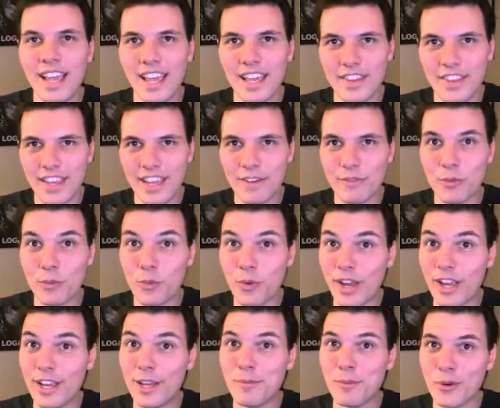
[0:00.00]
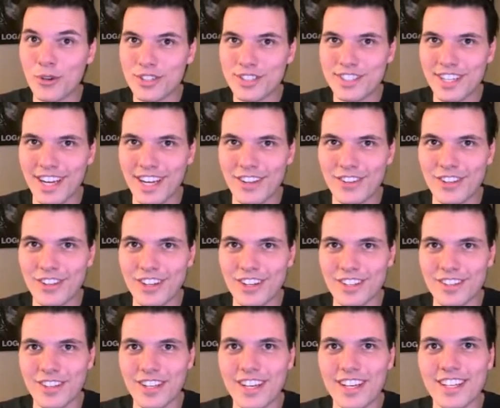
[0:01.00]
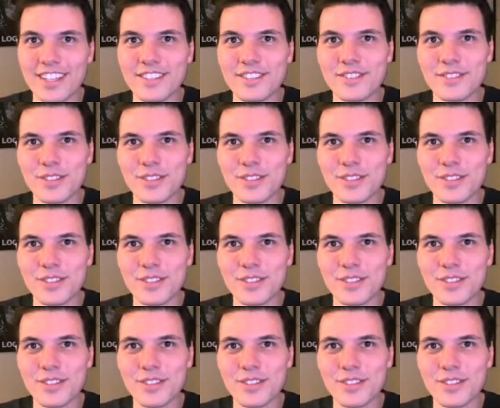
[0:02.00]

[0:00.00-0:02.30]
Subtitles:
and they have way more dialogue lines.